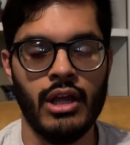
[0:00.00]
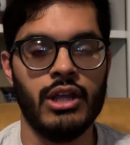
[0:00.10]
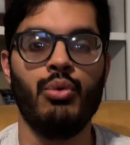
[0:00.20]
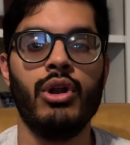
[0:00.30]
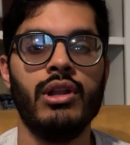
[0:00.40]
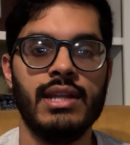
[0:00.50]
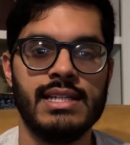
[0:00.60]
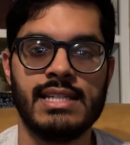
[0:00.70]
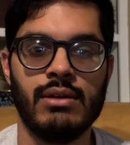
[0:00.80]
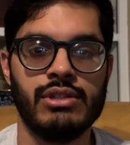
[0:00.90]
You want to
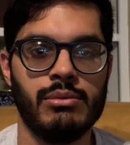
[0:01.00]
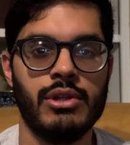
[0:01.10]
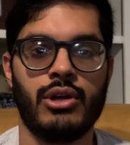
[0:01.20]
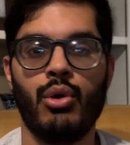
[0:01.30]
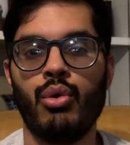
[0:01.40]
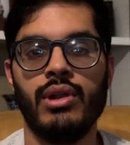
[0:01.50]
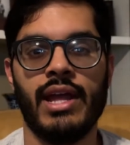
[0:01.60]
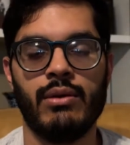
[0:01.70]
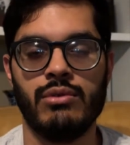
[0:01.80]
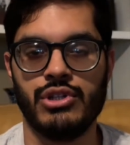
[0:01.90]
list out some of the core
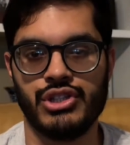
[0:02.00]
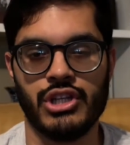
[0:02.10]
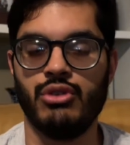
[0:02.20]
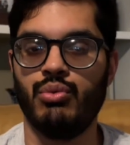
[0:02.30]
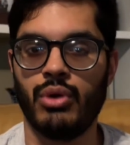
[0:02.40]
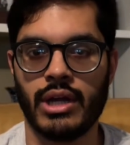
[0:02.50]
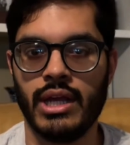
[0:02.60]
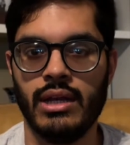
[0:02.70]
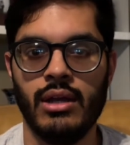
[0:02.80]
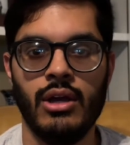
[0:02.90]
languages that you work
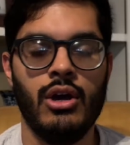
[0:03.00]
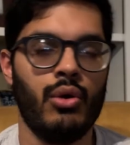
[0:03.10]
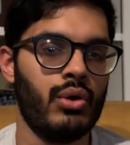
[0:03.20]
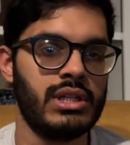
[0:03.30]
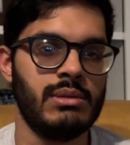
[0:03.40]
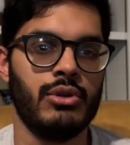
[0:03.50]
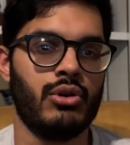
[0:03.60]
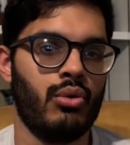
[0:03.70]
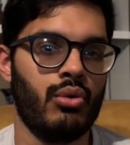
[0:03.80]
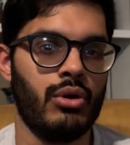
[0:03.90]
in, or some of the
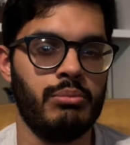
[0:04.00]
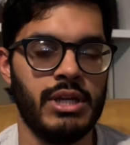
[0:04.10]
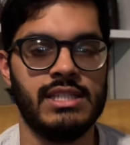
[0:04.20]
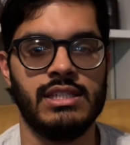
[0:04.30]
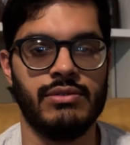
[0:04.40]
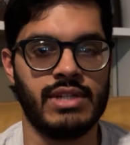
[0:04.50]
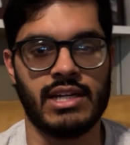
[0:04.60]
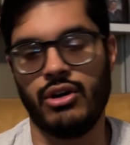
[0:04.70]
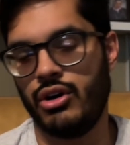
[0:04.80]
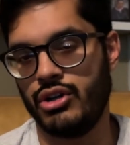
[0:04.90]
core pieces of
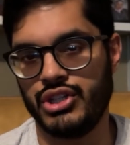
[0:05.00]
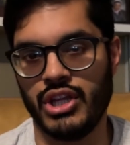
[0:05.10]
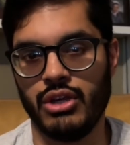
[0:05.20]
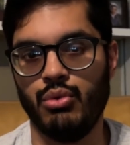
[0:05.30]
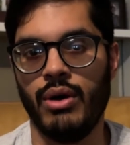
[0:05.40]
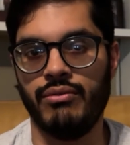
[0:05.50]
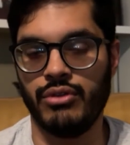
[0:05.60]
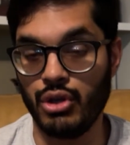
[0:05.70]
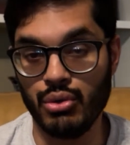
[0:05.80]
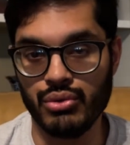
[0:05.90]
technology that you have
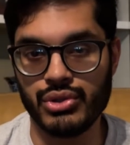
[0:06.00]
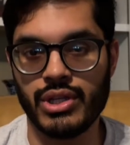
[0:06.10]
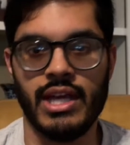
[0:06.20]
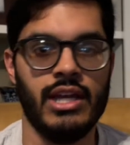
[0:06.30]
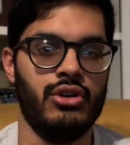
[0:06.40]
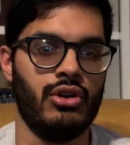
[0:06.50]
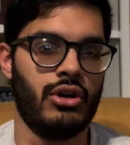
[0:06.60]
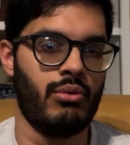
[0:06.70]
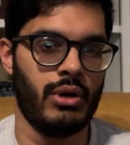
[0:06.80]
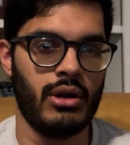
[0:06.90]
used in your
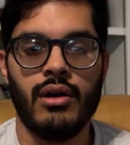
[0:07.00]
career.